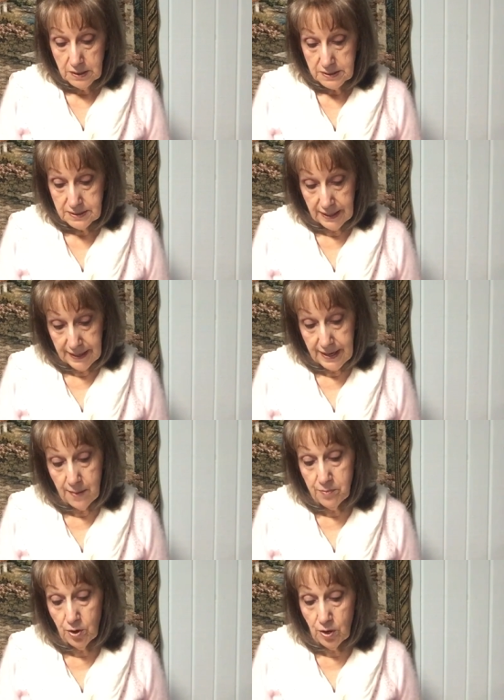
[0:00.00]
said a
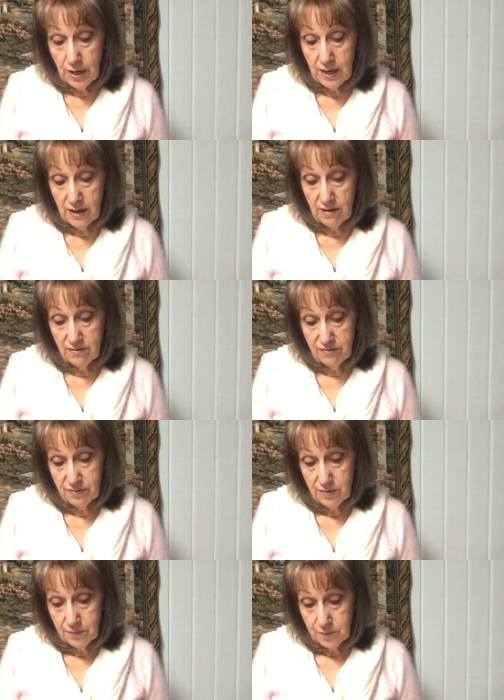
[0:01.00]
number of
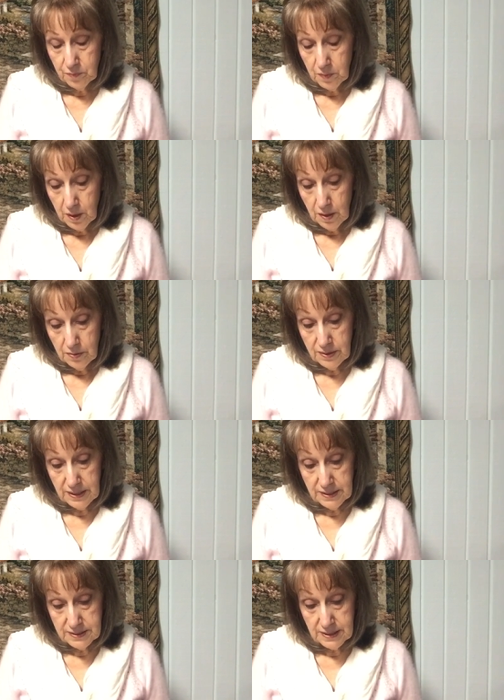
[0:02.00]

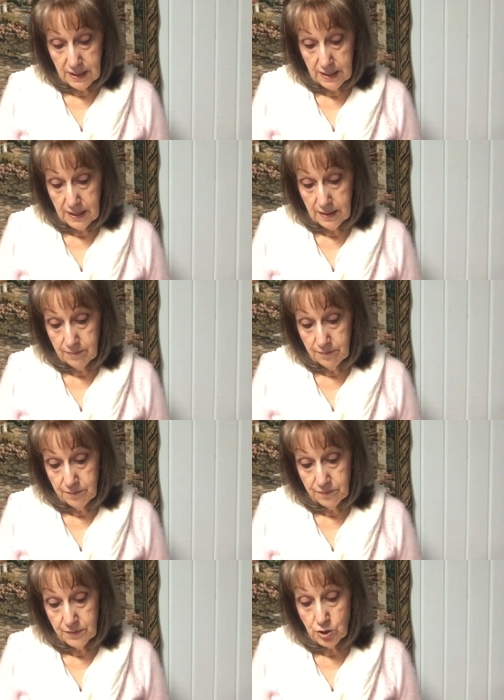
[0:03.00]
these um,
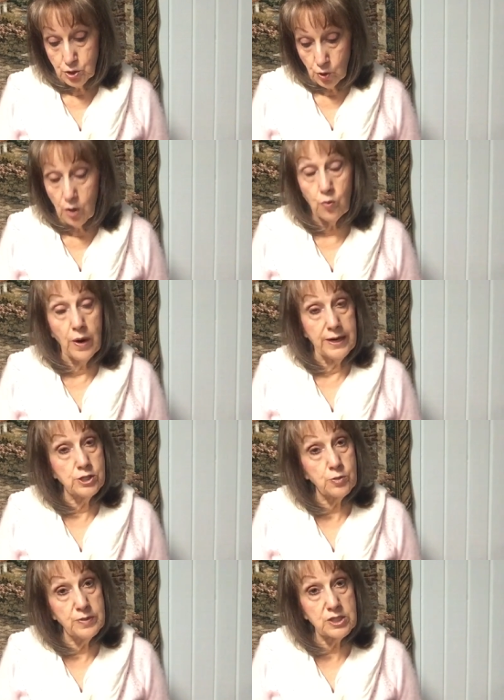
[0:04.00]

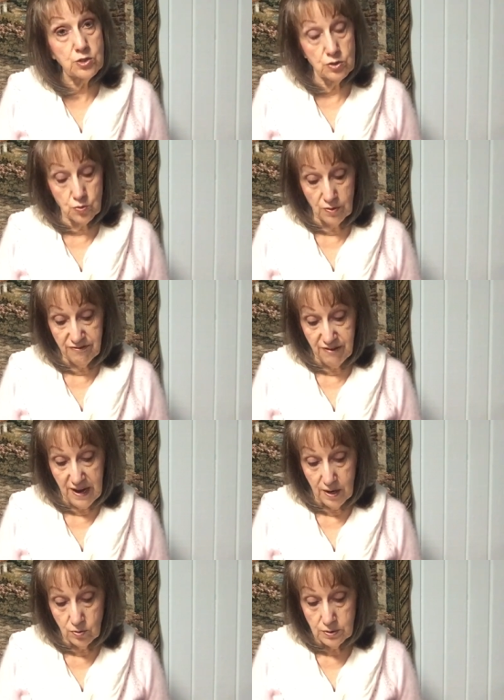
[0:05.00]
short-range missiles were
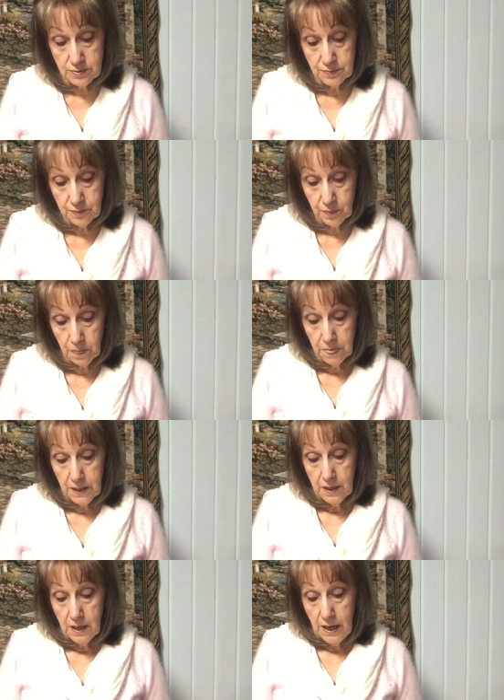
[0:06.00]
found
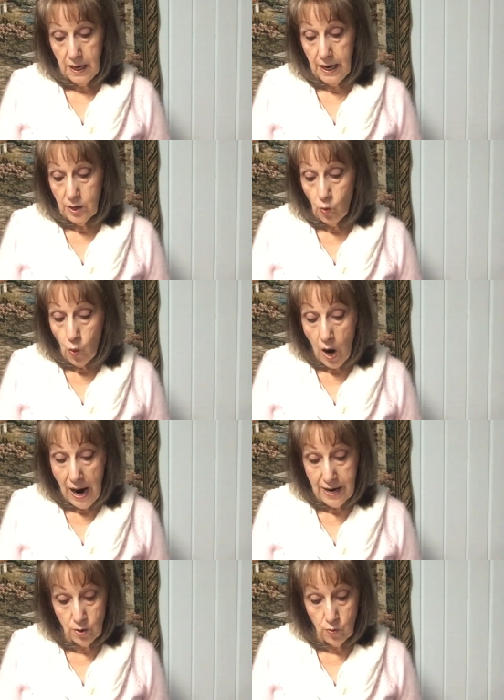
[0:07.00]
and a
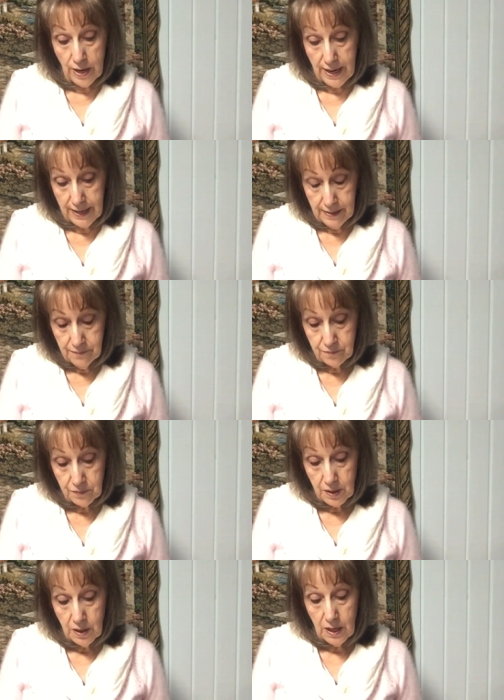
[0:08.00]
wide array
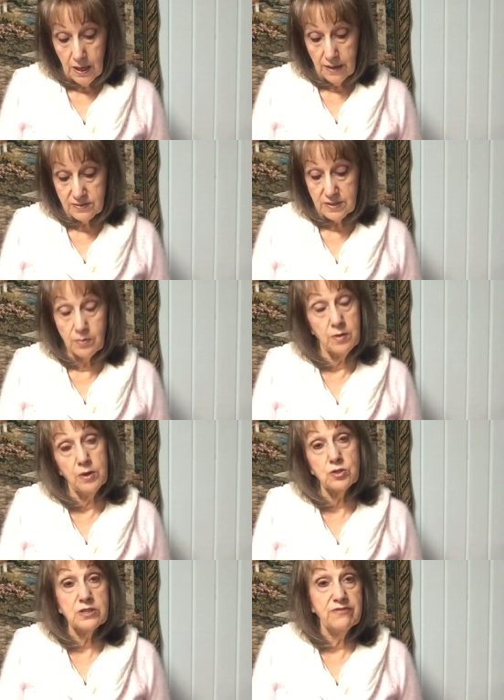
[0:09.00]
of some of the
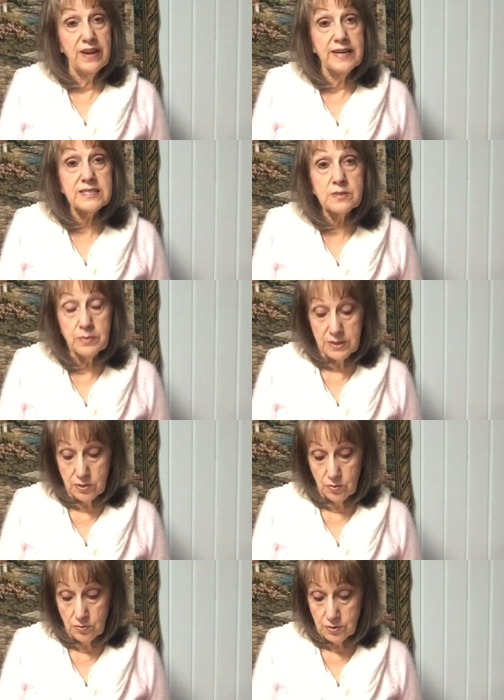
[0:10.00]
most advanced
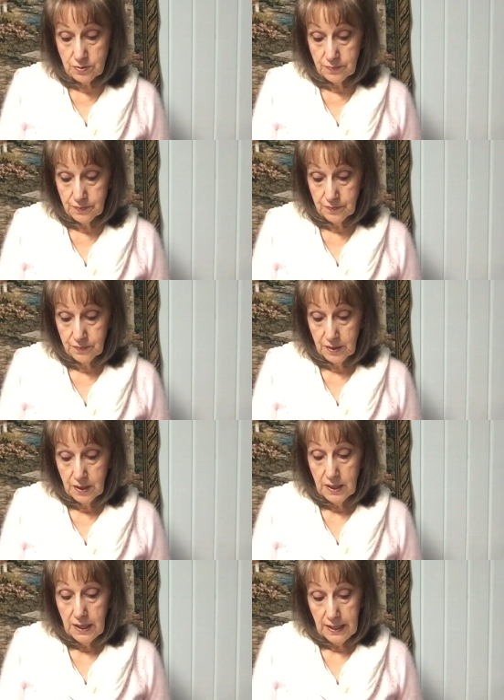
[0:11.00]
missiles
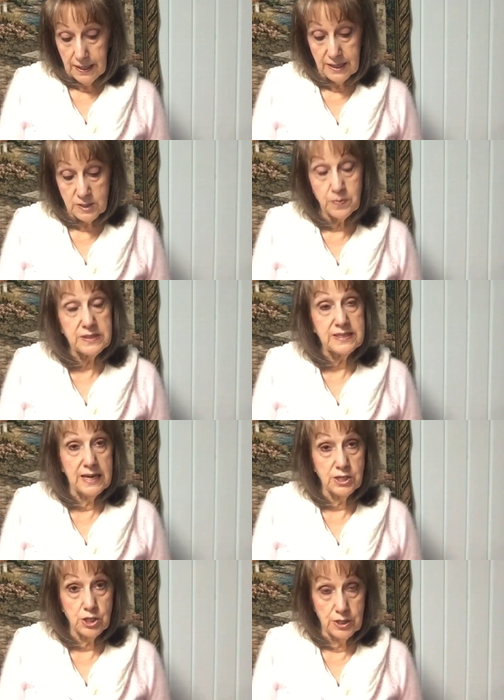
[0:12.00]
in its
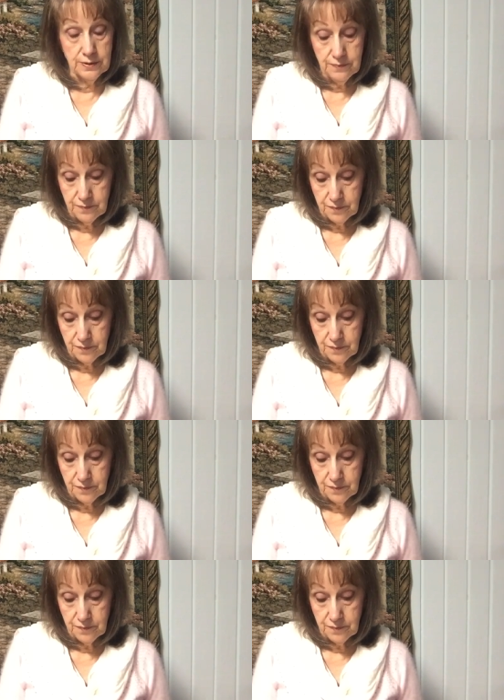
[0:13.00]
possession